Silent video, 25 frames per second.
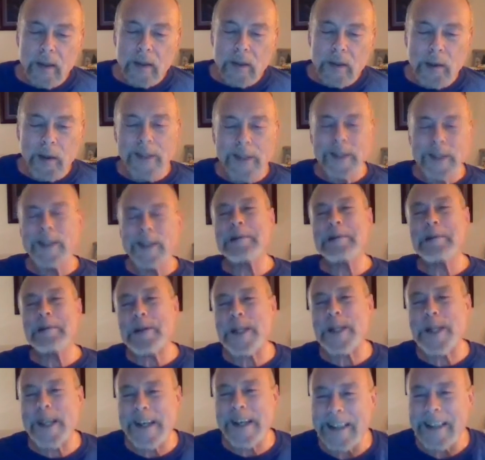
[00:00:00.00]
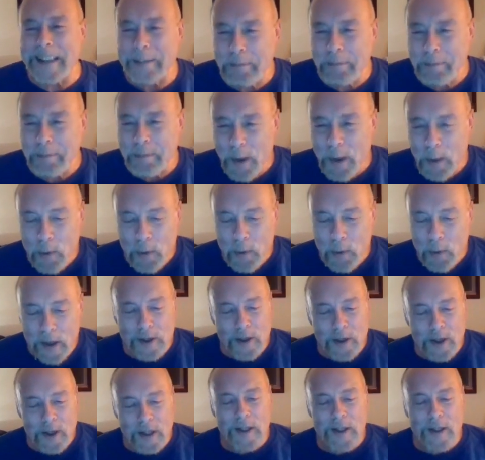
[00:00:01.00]
So it's interesting
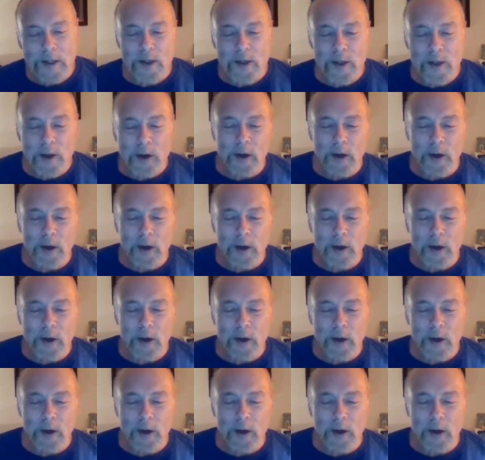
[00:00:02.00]
when Jesus